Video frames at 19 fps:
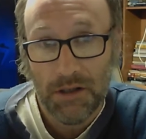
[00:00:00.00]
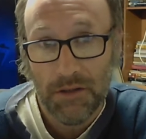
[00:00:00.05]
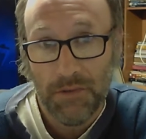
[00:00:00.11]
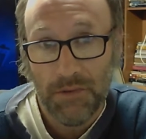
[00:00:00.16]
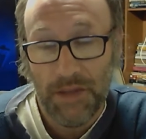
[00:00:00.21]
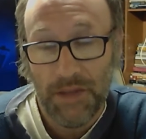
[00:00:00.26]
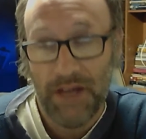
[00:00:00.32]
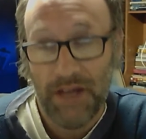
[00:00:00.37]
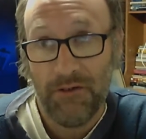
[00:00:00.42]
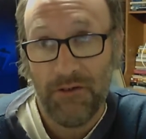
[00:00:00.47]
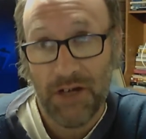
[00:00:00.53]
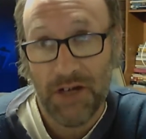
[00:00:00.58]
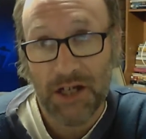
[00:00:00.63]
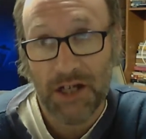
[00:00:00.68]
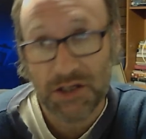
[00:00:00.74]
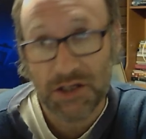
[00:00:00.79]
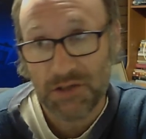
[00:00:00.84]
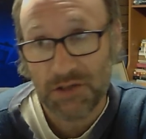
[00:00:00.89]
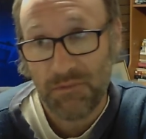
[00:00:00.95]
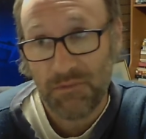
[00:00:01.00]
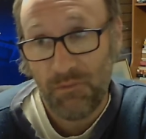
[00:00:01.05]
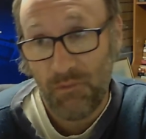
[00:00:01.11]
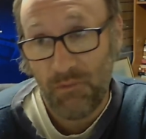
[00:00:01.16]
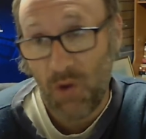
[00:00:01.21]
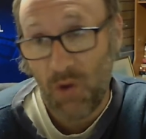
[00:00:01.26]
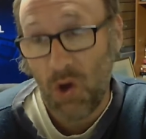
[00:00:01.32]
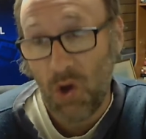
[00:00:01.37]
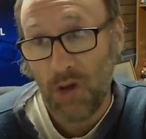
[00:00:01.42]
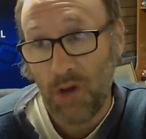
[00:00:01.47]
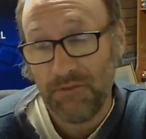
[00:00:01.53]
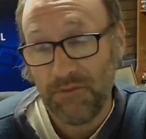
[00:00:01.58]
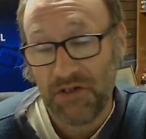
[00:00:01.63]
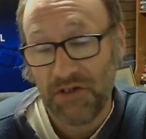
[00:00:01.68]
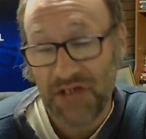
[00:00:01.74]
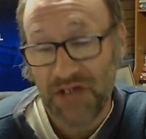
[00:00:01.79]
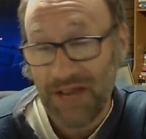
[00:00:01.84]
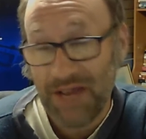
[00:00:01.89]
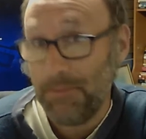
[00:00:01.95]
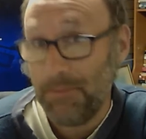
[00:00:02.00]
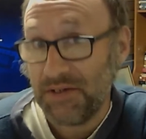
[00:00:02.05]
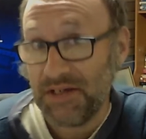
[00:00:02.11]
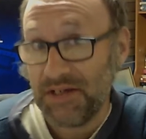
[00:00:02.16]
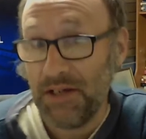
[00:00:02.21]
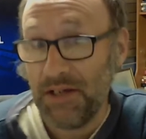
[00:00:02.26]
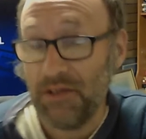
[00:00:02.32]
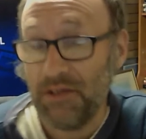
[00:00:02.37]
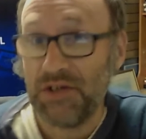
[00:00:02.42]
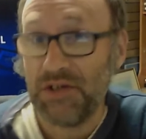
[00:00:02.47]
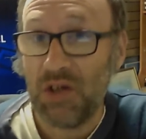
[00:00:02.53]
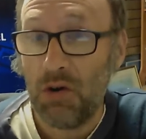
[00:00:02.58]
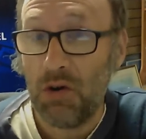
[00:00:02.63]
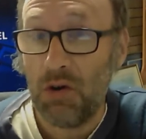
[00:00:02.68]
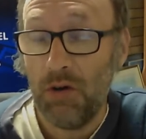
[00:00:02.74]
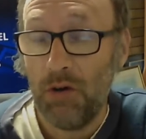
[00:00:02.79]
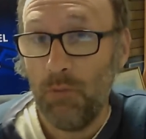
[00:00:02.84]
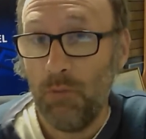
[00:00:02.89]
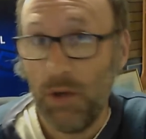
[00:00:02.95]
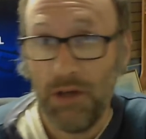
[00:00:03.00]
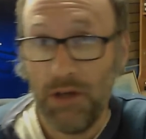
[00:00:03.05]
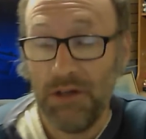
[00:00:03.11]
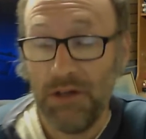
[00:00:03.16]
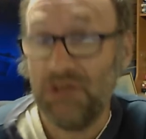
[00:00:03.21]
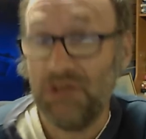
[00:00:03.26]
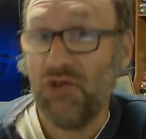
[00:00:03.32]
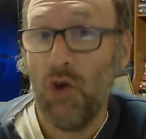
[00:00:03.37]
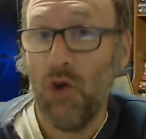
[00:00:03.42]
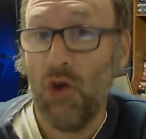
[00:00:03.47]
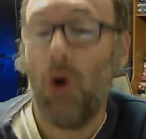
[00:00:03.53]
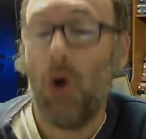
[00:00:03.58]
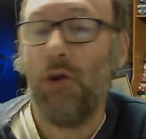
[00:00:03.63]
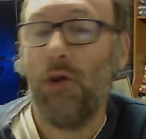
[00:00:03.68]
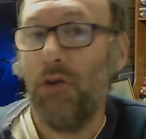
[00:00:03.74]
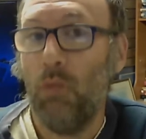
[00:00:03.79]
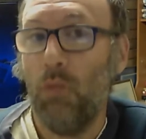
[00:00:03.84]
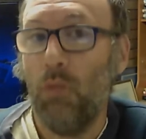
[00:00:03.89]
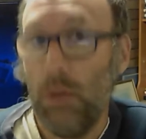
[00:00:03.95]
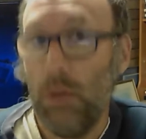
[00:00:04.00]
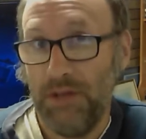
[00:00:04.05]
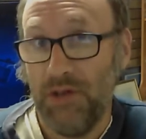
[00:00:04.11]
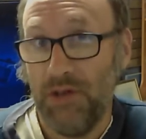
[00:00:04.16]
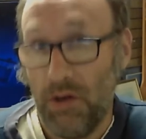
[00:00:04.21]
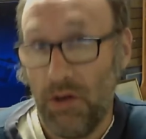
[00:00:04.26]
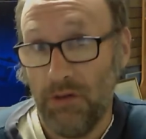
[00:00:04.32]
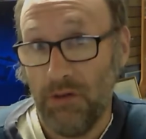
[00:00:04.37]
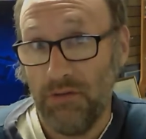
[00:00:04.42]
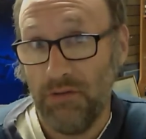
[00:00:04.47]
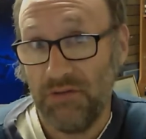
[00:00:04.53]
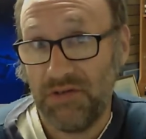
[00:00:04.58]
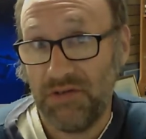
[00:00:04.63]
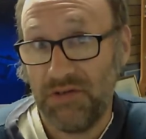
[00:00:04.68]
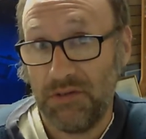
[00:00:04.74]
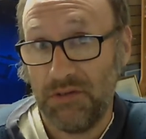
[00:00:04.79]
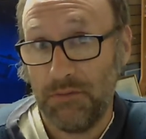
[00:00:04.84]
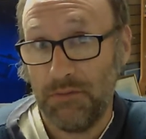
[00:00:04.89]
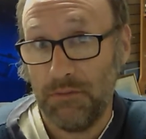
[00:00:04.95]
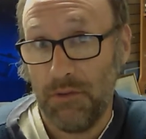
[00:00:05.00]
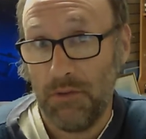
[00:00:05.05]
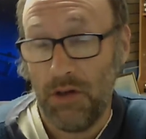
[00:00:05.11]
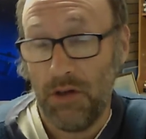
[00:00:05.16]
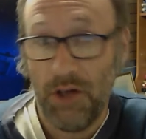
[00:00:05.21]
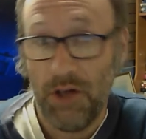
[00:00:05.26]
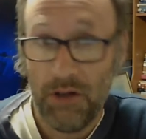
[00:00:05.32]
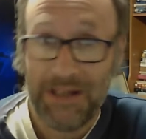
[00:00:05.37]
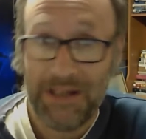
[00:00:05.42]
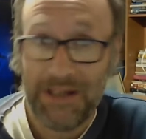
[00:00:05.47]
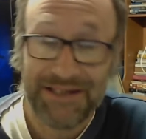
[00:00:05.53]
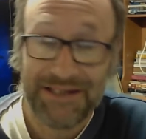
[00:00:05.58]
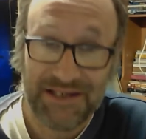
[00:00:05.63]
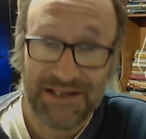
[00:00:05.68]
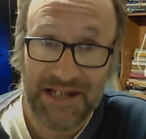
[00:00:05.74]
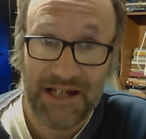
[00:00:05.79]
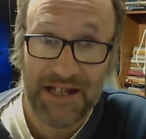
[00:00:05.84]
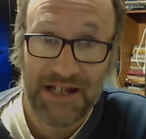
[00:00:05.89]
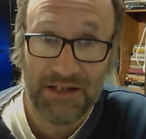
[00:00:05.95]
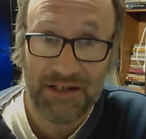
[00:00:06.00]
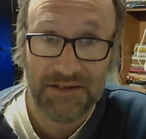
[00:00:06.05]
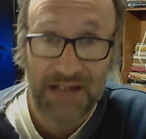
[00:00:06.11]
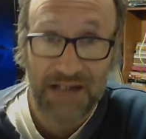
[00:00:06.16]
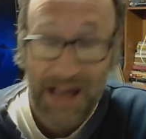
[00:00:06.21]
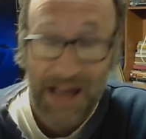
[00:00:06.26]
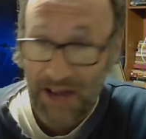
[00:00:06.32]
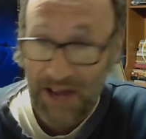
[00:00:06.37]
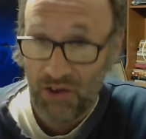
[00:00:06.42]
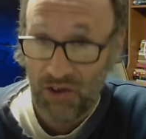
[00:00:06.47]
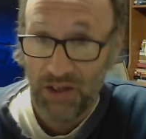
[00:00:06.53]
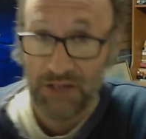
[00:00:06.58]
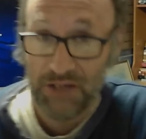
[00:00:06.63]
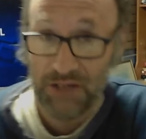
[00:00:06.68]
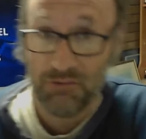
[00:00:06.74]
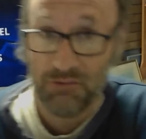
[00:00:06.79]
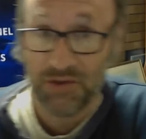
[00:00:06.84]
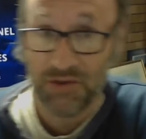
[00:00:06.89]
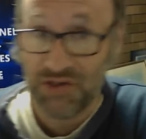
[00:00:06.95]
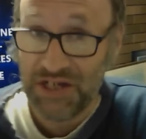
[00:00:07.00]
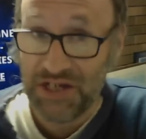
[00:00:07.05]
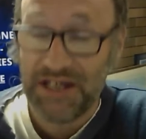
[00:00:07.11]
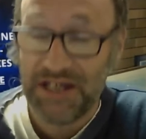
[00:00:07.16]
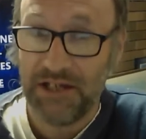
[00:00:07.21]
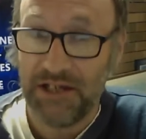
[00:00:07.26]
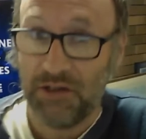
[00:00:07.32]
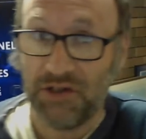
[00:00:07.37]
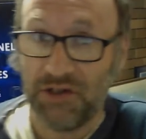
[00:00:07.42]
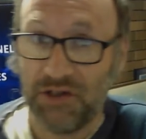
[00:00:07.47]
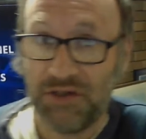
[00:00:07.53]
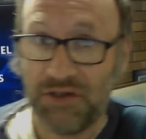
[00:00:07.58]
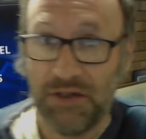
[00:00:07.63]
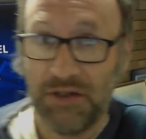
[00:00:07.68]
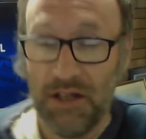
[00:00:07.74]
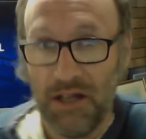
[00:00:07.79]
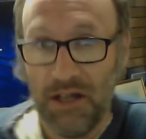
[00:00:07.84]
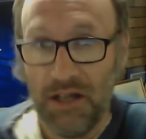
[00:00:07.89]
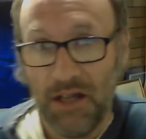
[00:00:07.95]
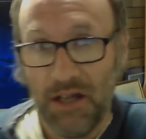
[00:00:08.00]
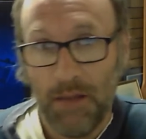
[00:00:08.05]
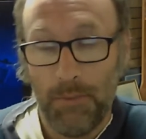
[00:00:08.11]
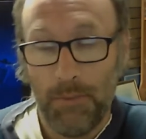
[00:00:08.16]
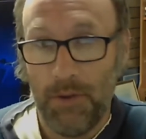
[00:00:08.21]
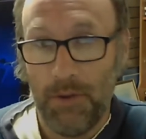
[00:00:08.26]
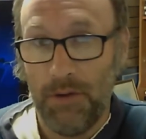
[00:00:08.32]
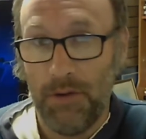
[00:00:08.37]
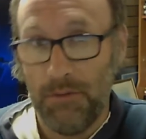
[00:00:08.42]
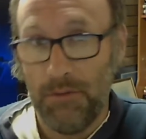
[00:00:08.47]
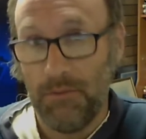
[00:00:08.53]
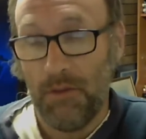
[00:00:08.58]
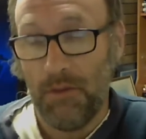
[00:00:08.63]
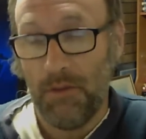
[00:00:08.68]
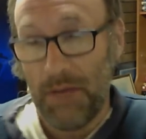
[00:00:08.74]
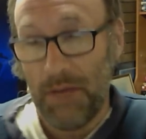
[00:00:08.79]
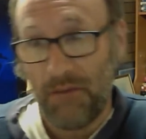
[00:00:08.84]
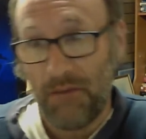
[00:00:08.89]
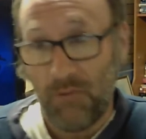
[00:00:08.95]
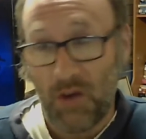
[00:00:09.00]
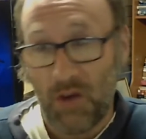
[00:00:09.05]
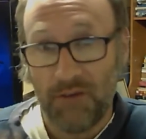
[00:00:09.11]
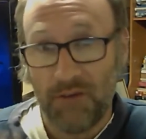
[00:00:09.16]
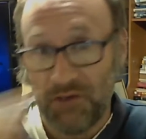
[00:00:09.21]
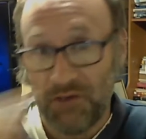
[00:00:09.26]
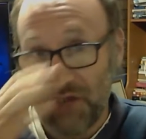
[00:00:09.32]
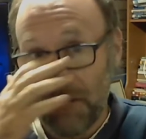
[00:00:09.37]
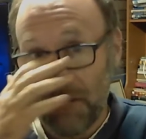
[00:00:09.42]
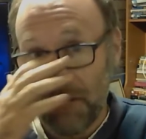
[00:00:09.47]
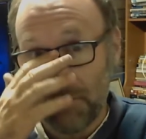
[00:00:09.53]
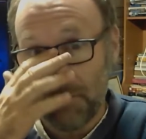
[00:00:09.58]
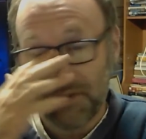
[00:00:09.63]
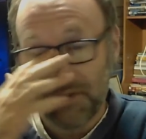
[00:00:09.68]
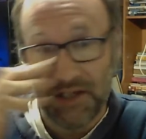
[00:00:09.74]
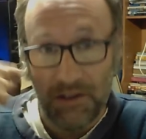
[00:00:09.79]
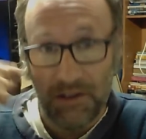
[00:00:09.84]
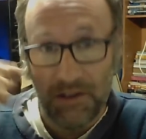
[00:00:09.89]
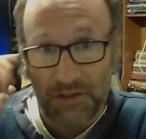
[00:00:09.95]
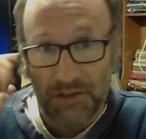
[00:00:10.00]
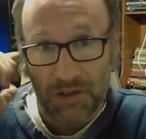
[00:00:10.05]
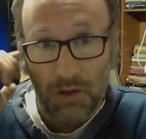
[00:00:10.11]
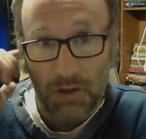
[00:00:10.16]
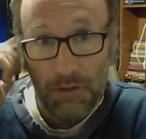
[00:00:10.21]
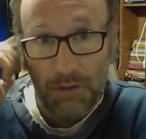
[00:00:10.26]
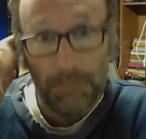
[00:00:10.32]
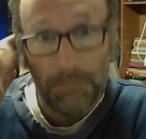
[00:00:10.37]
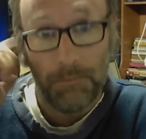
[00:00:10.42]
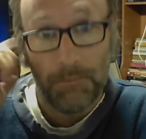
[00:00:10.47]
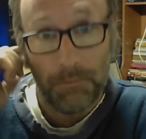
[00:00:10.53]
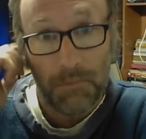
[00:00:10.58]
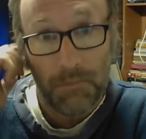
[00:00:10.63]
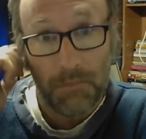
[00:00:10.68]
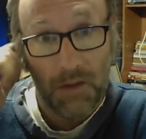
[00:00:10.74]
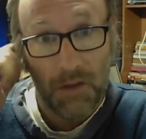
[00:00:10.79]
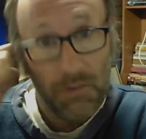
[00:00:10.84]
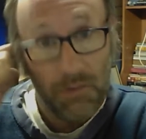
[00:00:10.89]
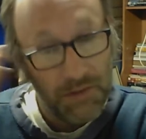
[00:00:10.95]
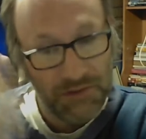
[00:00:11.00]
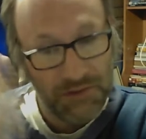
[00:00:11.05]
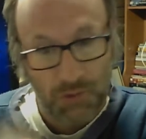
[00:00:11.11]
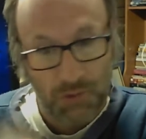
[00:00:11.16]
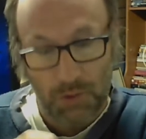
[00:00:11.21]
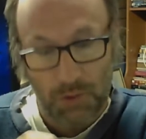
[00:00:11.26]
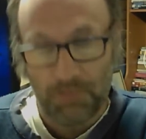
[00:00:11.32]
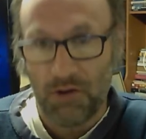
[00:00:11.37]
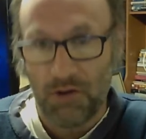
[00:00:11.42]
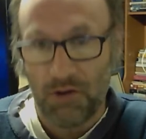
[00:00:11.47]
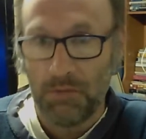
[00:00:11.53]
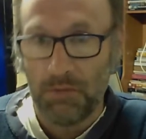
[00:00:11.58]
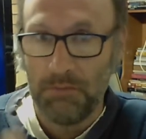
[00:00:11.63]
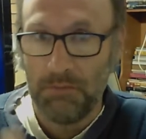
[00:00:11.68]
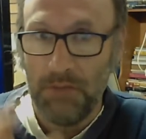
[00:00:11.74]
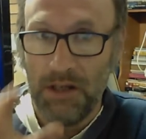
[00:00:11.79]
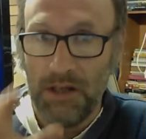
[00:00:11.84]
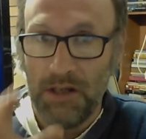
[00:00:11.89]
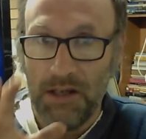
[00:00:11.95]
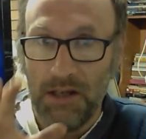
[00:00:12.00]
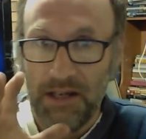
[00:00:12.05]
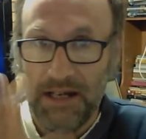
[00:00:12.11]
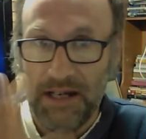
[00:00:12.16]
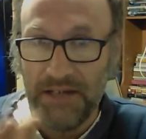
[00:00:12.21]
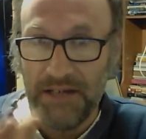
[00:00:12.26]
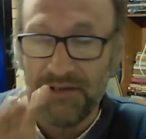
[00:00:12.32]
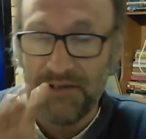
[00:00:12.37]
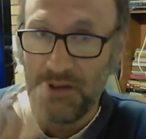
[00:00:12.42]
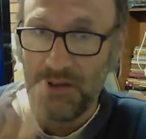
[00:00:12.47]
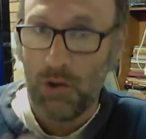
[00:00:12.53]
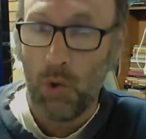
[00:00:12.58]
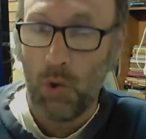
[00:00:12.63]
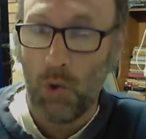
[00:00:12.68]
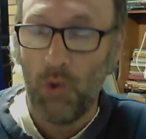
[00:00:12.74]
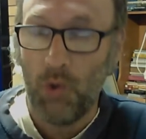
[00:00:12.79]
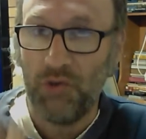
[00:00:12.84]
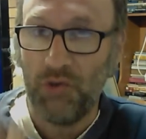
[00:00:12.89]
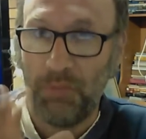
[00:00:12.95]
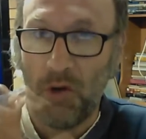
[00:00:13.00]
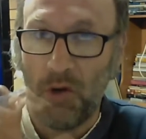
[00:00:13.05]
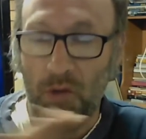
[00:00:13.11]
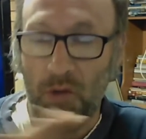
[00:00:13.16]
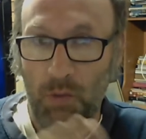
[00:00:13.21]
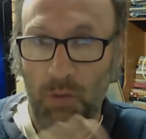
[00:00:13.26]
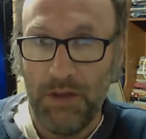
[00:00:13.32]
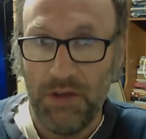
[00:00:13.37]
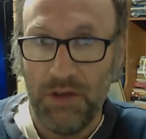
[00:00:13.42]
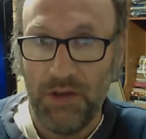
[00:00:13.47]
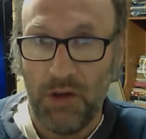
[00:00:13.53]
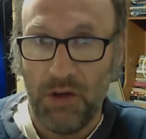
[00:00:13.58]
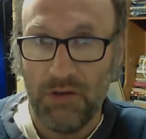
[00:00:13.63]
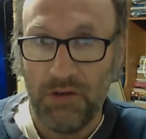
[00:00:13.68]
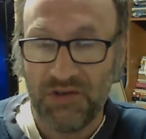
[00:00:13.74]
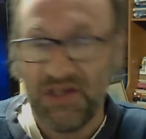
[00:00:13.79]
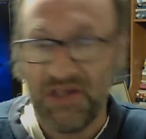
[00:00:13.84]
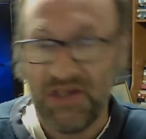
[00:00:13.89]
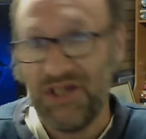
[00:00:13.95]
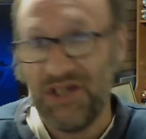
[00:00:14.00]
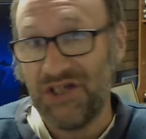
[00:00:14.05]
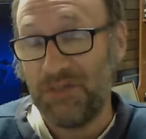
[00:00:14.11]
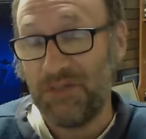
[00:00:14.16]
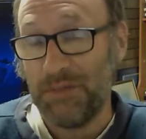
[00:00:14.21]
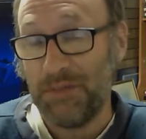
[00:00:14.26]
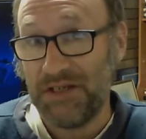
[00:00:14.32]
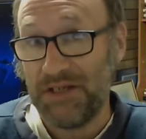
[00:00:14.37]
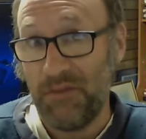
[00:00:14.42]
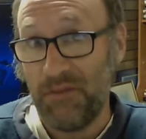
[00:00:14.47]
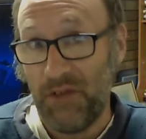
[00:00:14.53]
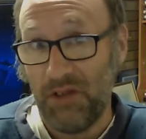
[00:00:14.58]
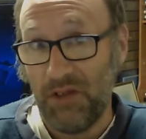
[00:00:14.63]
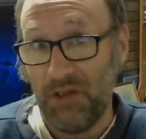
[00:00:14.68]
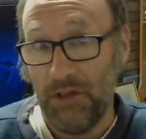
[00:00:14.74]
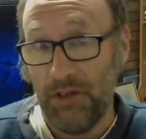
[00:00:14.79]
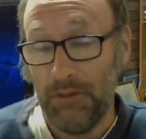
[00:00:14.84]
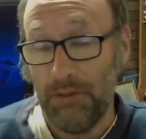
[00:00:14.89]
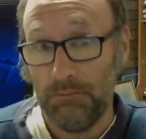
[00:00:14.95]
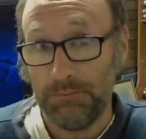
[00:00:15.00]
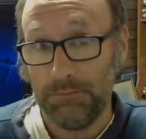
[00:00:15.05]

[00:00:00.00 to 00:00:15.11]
There is 5 to 10% of the time when it is not Windows. I know that sounds utterly ridiculous, but in about 5 to 10% of the time, this sort of problem isn't caused by Windows specifically.